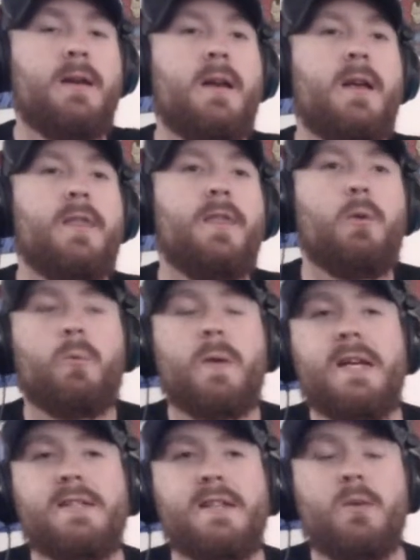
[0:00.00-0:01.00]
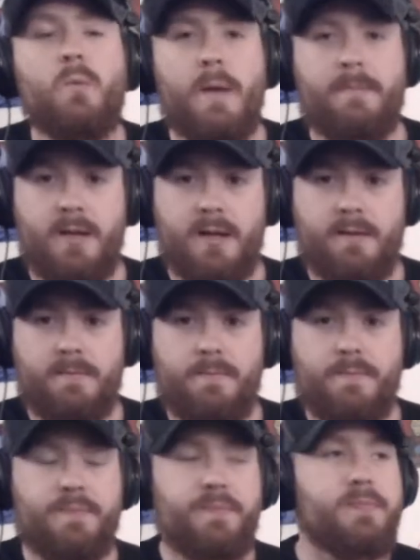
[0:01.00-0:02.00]
The reason women
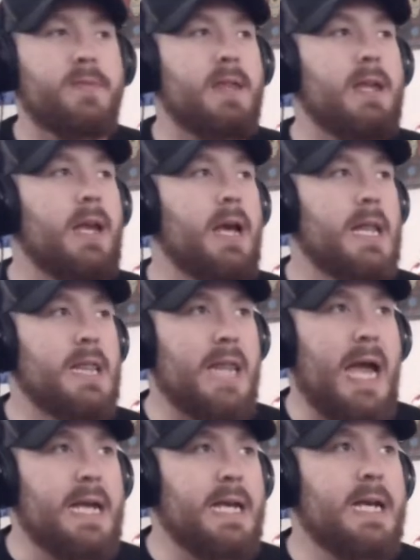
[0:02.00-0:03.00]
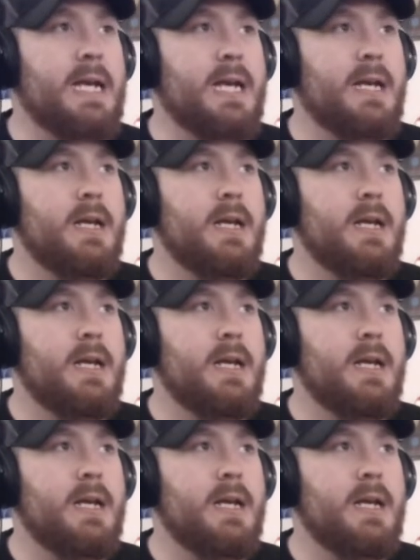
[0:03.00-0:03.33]
like